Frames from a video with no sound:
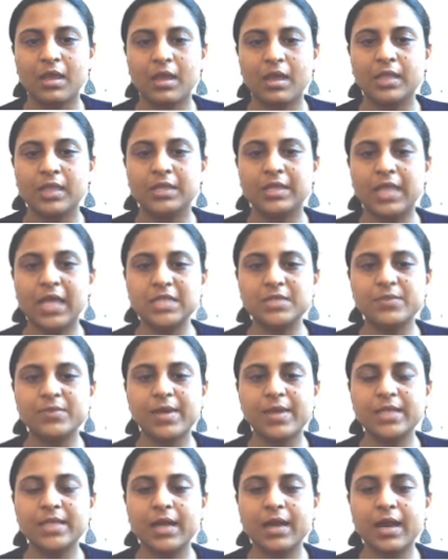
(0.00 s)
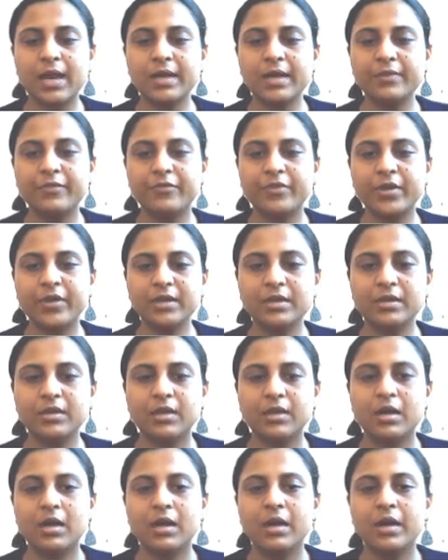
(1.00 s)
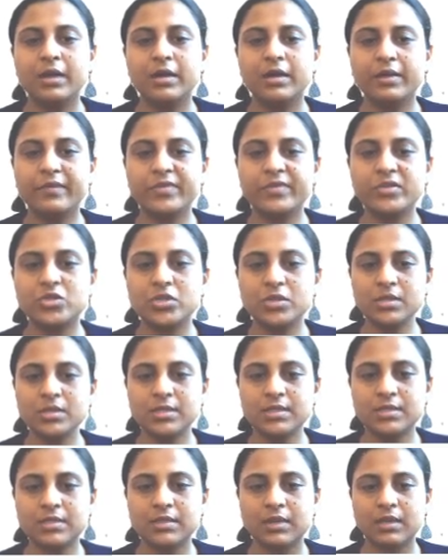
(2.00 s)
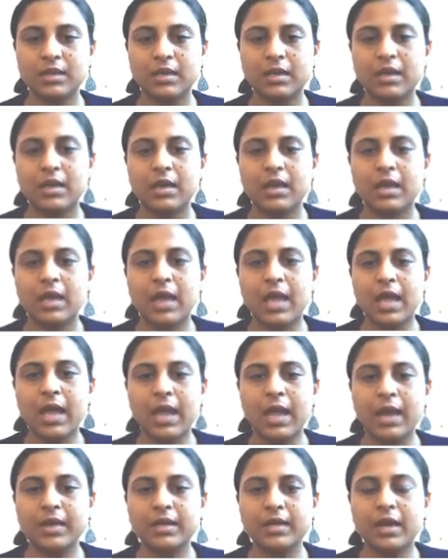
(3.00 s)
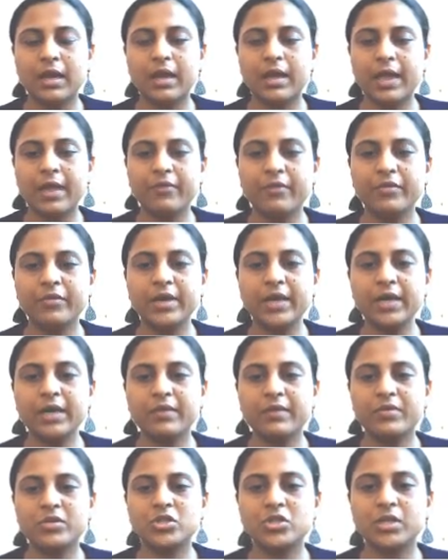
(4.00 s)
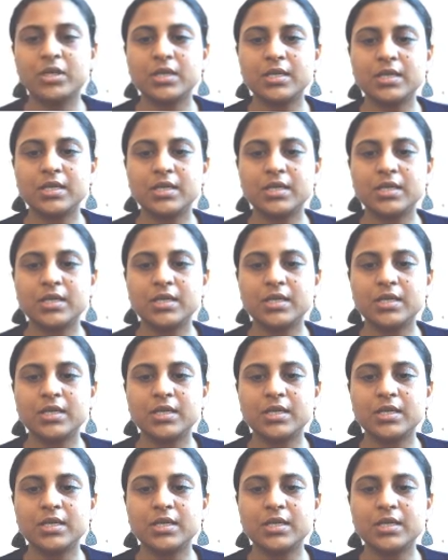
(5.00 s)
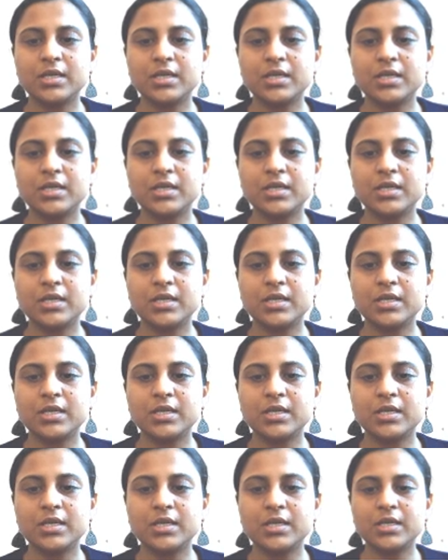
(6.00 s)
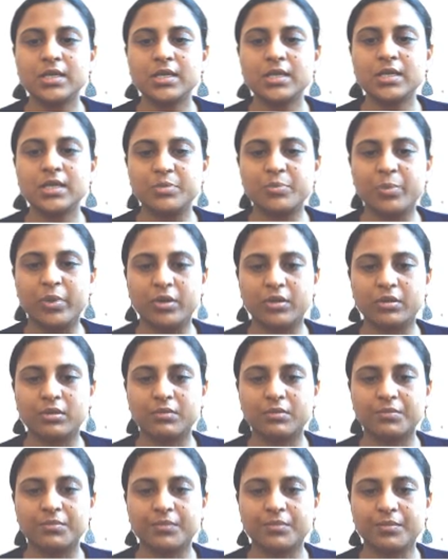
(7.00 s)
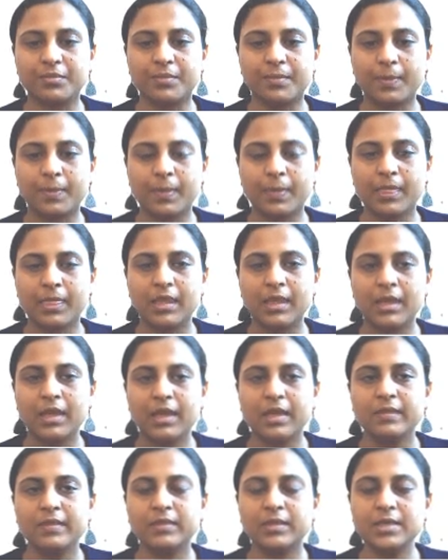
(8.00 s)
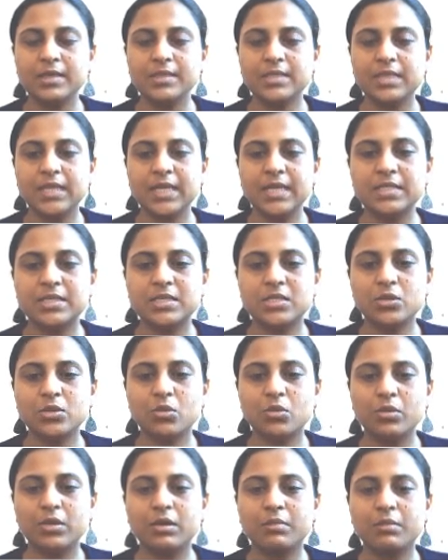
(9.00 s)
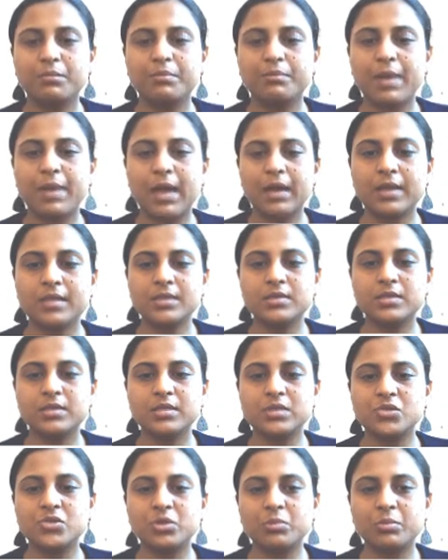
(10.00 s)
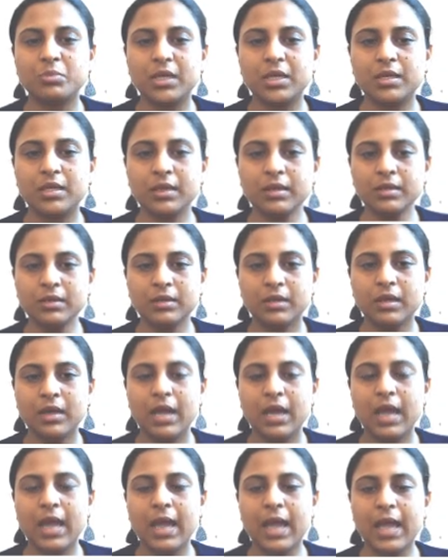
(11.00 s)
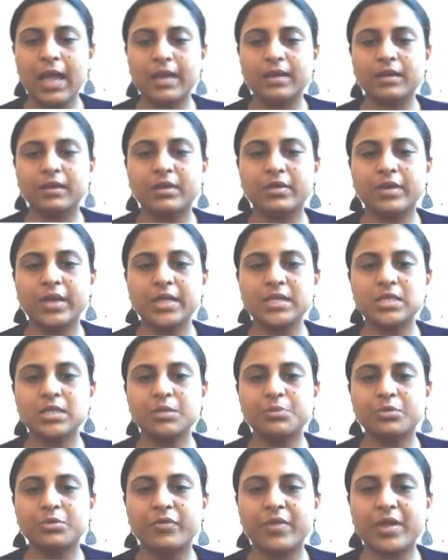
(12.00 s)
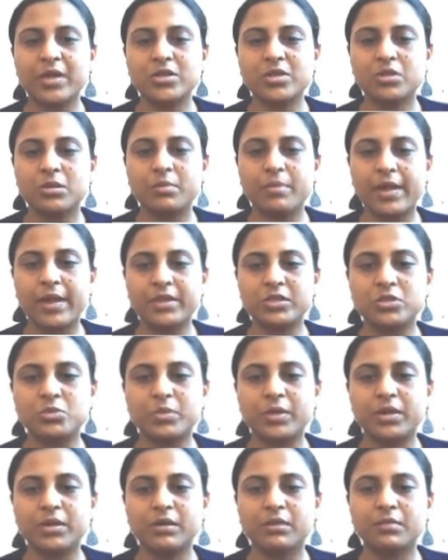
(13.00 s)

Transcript: That's why there are different divisions, and every division is supervised by an expert. This leads to balanced decision making and greater professional management.